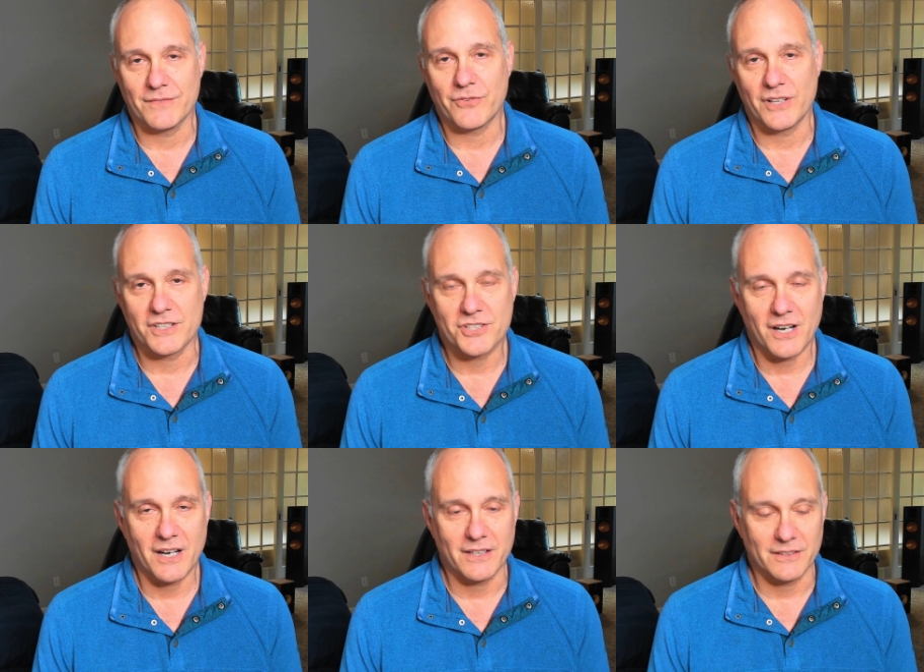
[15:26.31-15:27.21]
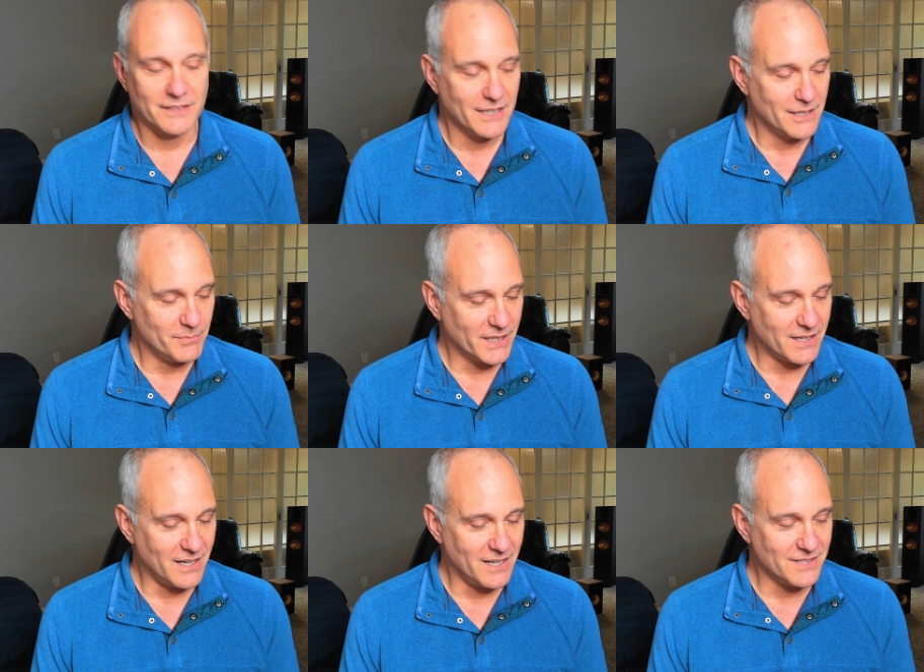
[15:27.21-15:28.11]
for the child
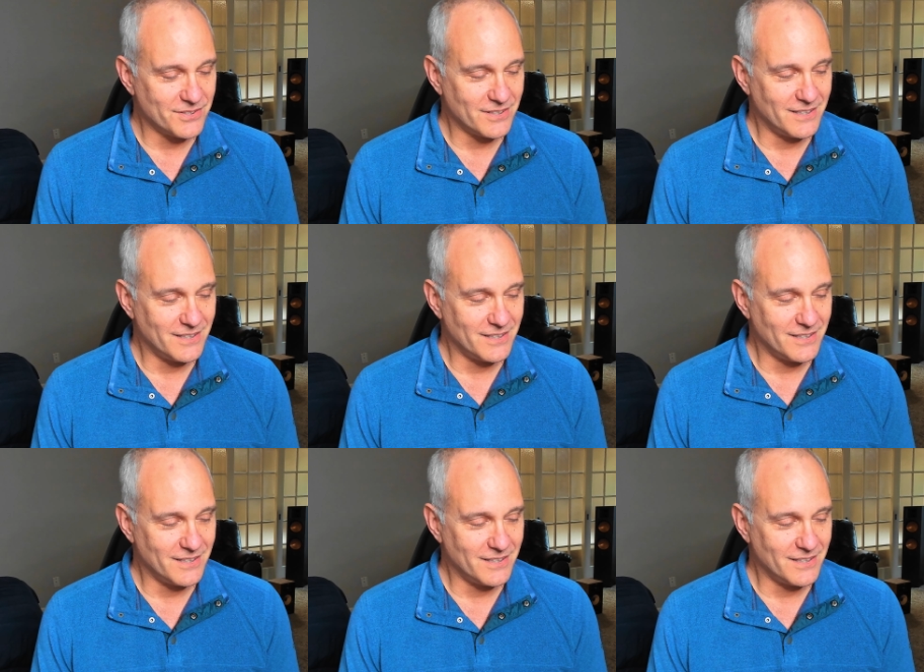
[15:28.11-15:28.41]
because